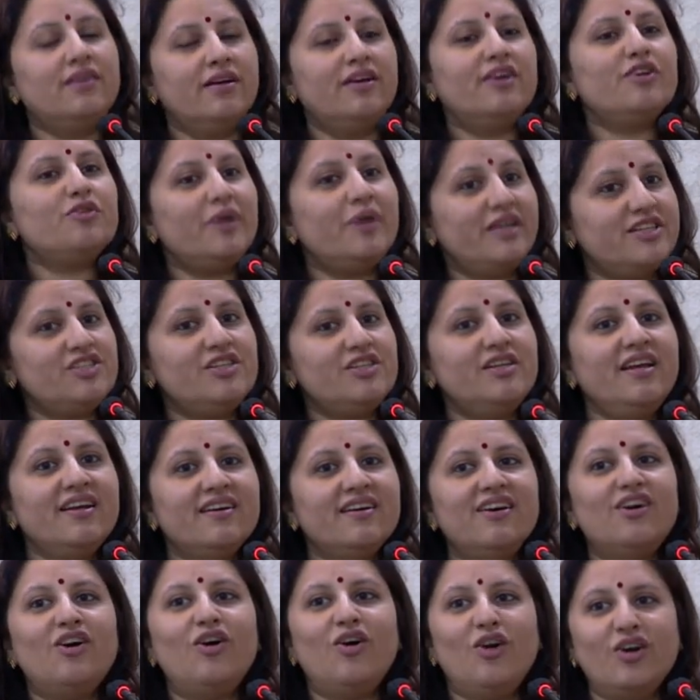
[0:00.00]
questioning her
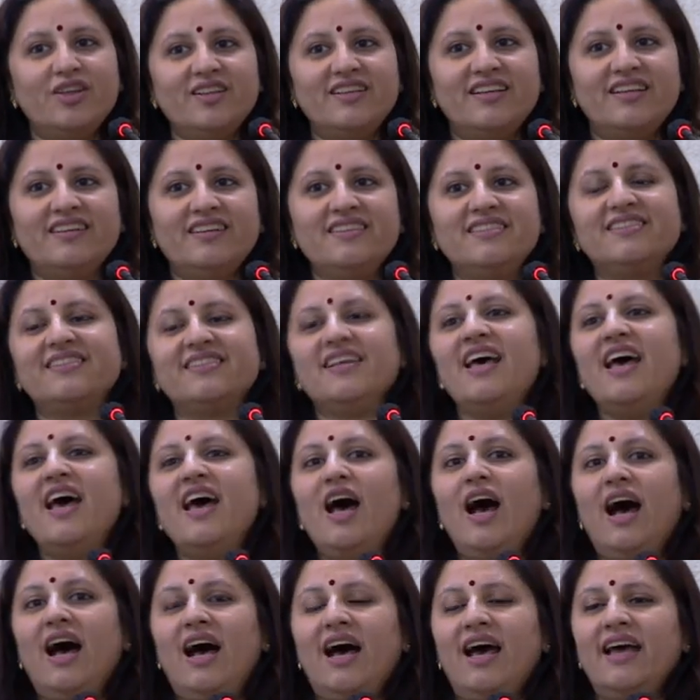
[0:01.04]
on this.
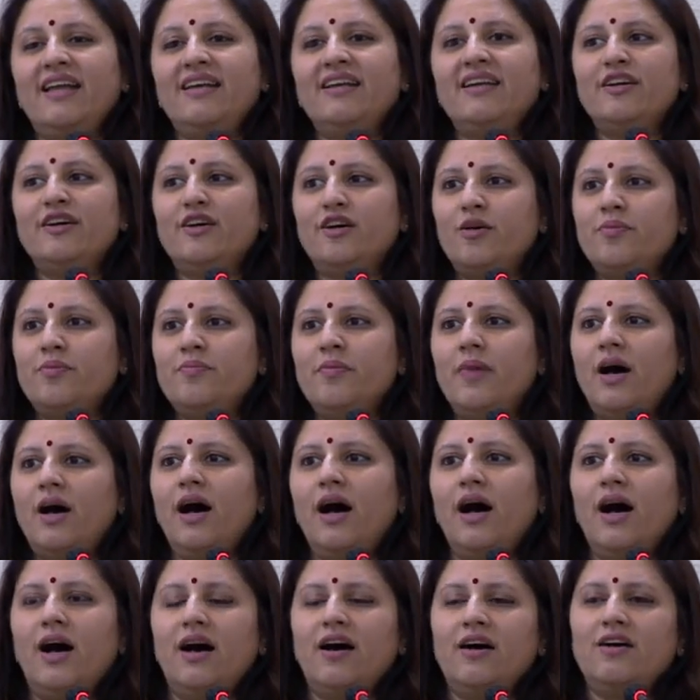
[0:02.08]
And
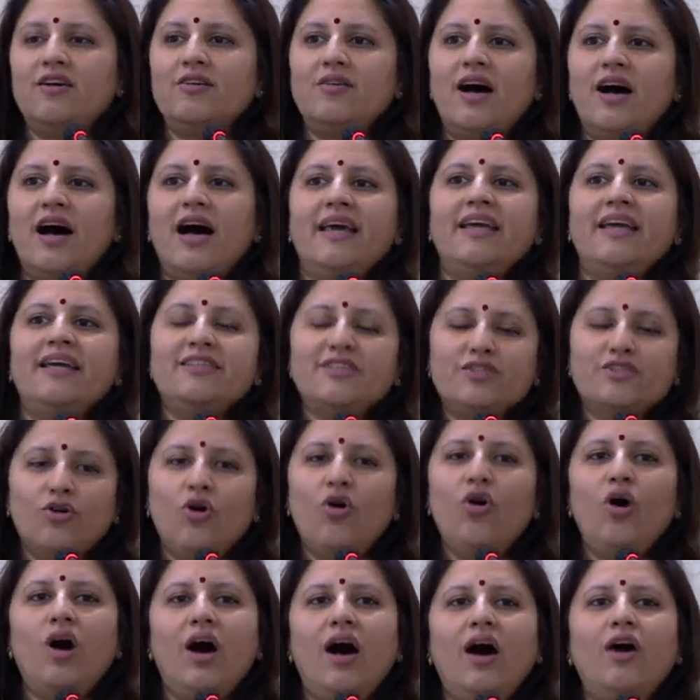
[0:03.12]
I
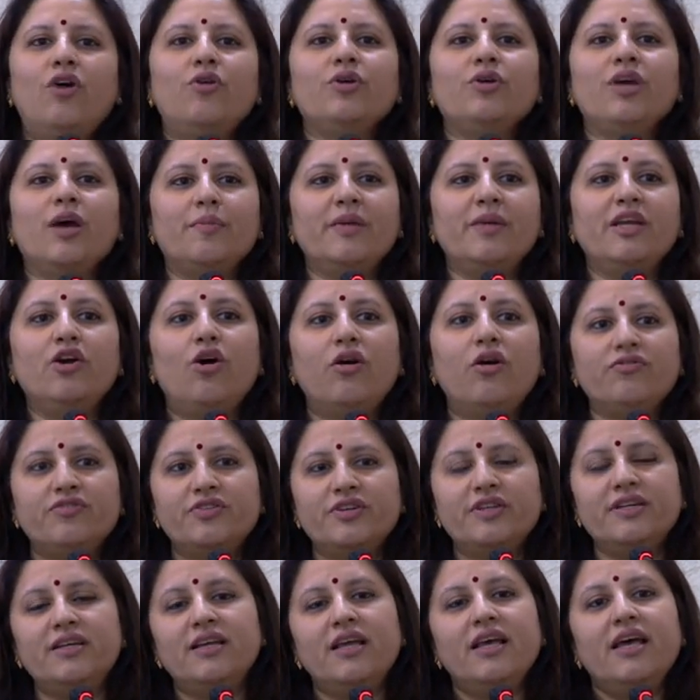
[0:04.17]
saw how,
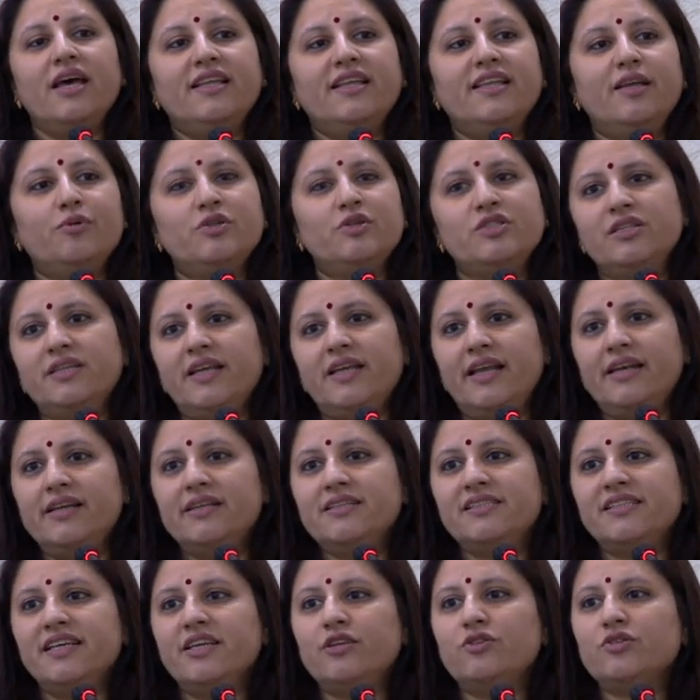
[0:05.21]
often there was a
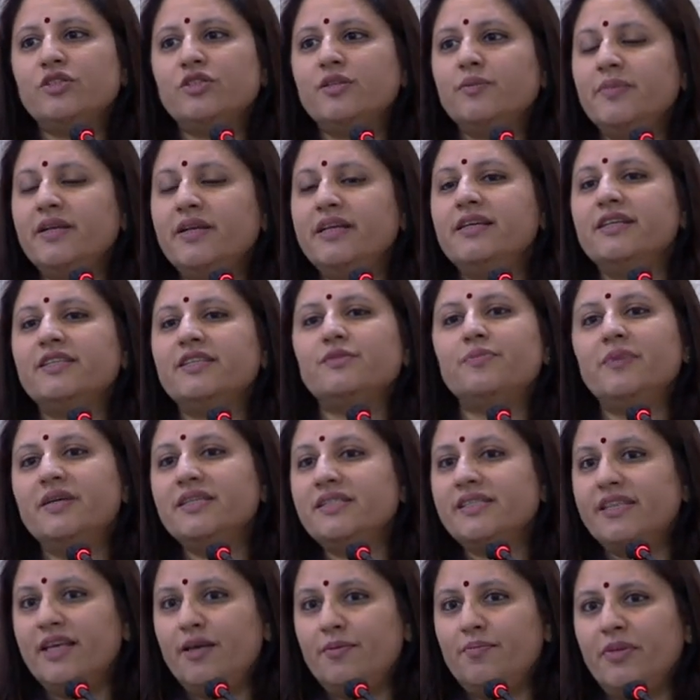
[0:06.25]
tendency to simply dismiss
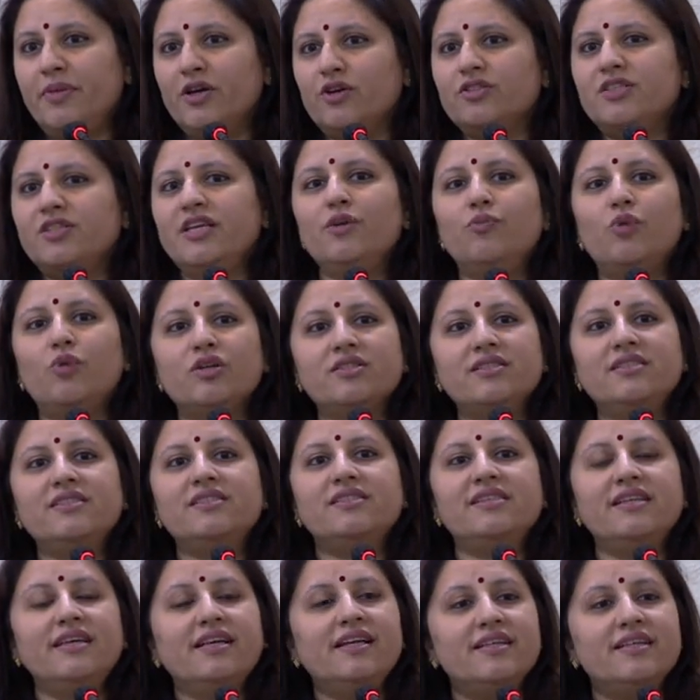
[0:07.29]
him because he wasn't
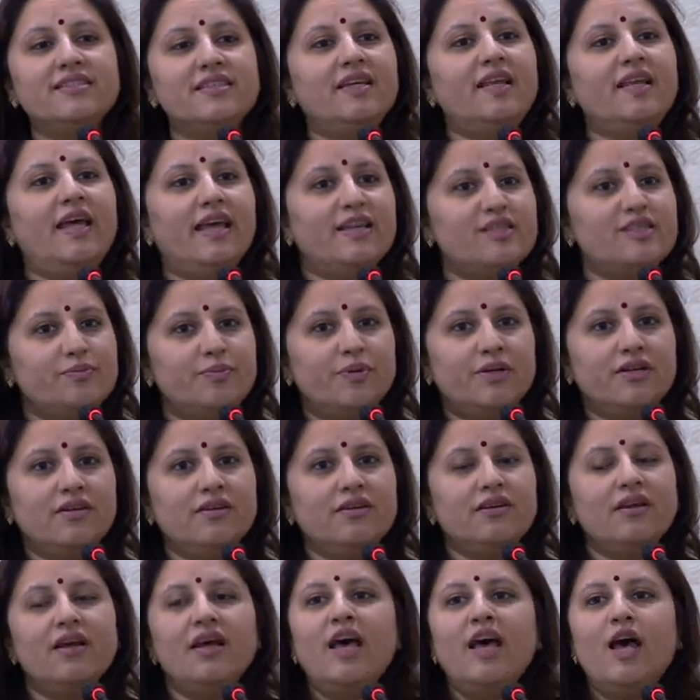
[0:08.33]
seen as an expert.
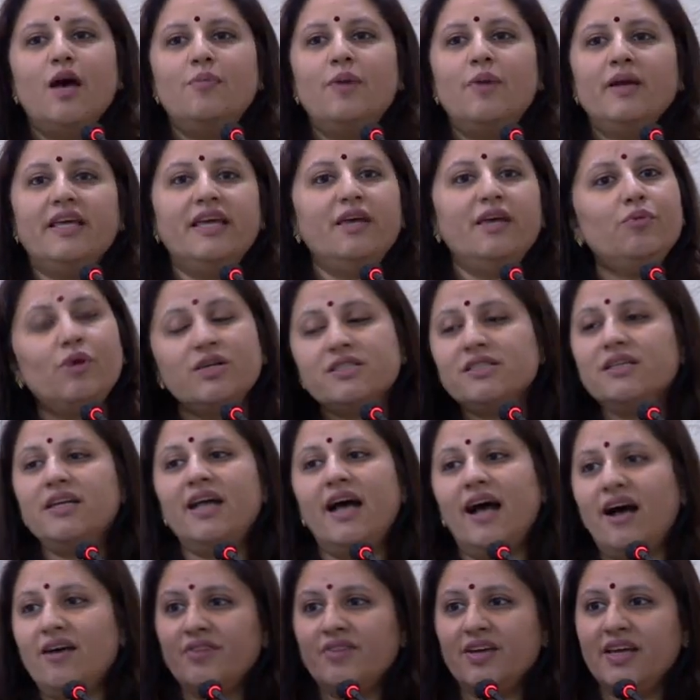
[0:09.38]
But he wasn't
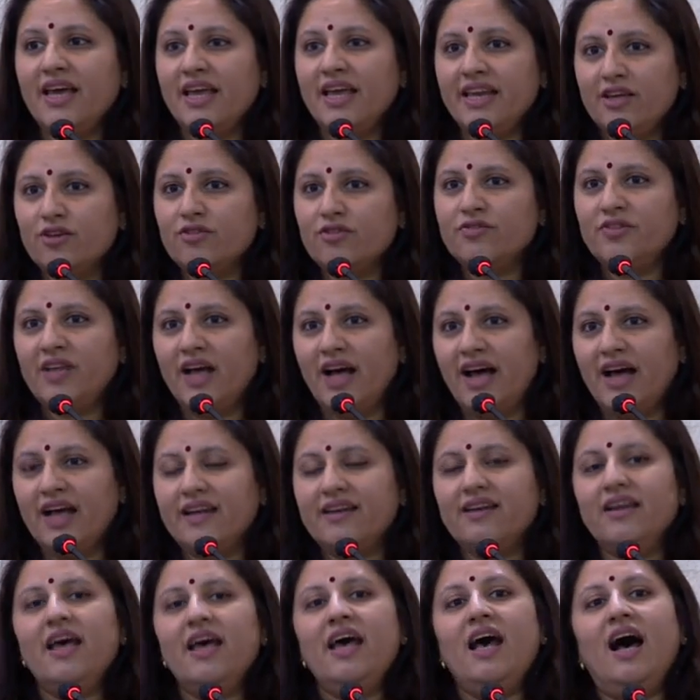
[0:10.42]
having any of
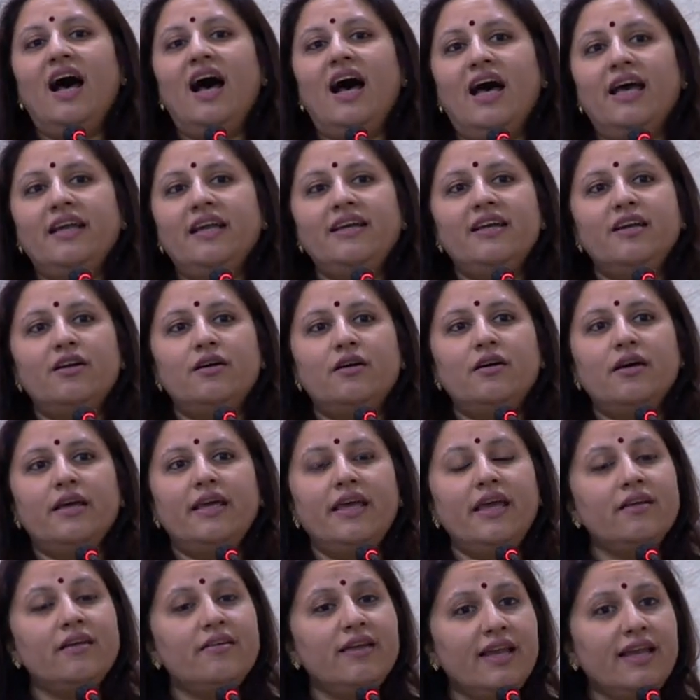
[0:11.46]
that. And
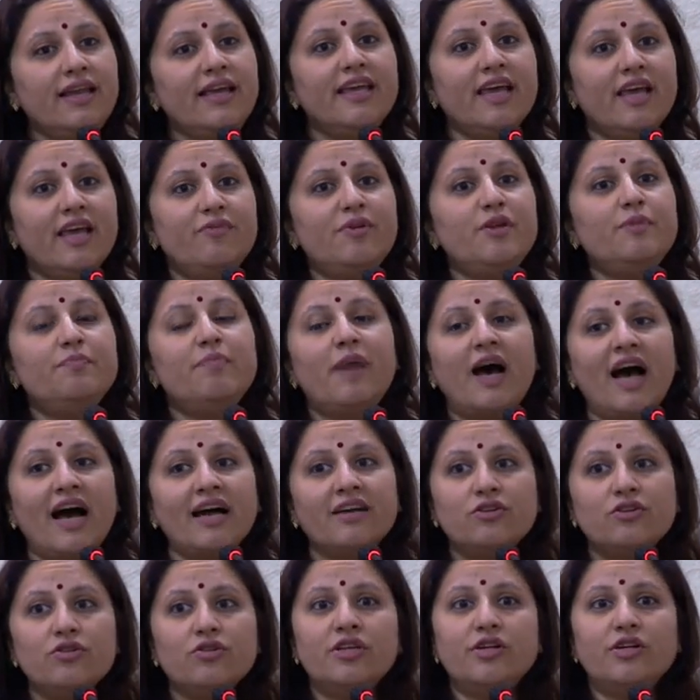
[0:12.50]
he really gave it
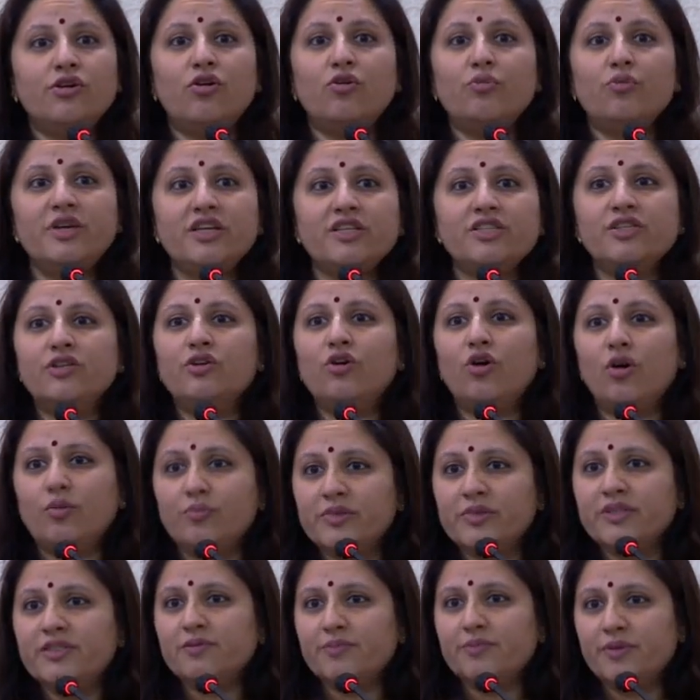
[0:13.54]
back to the Norwegian
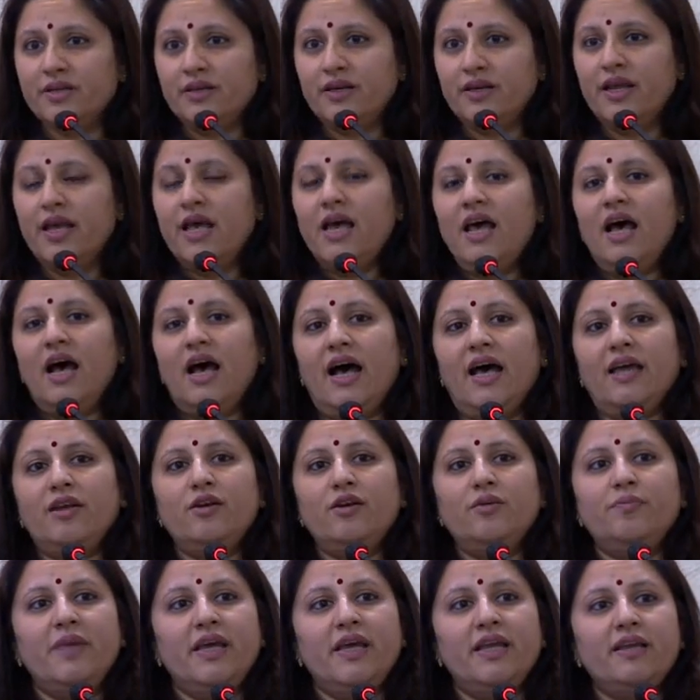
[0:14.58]
ombudsman
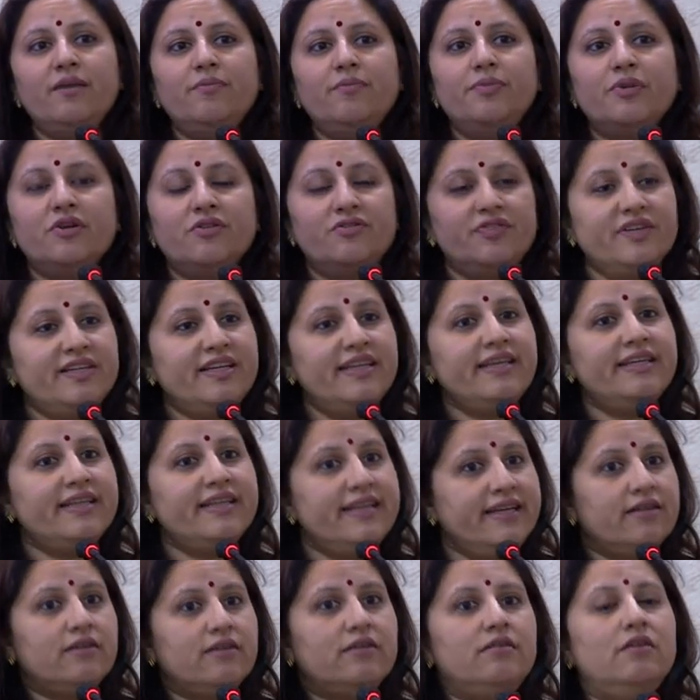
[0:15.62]
and made it perfectly
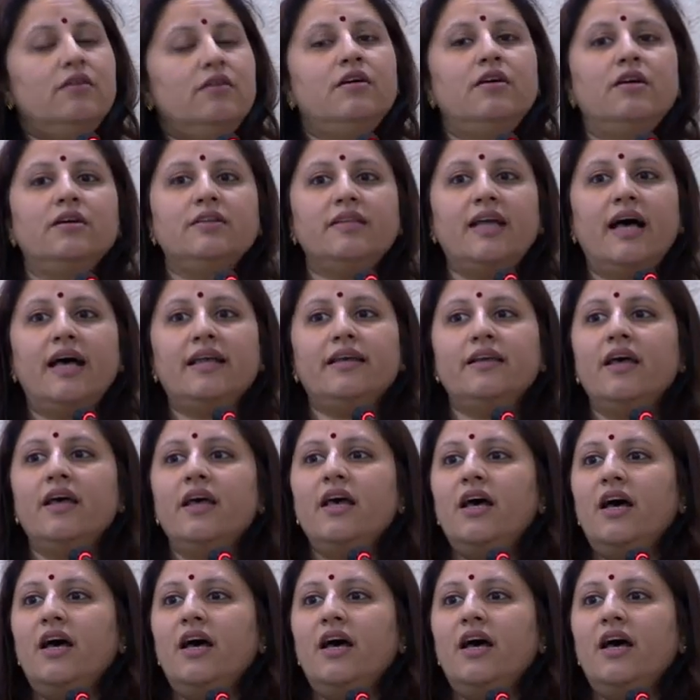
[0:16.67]
clear that,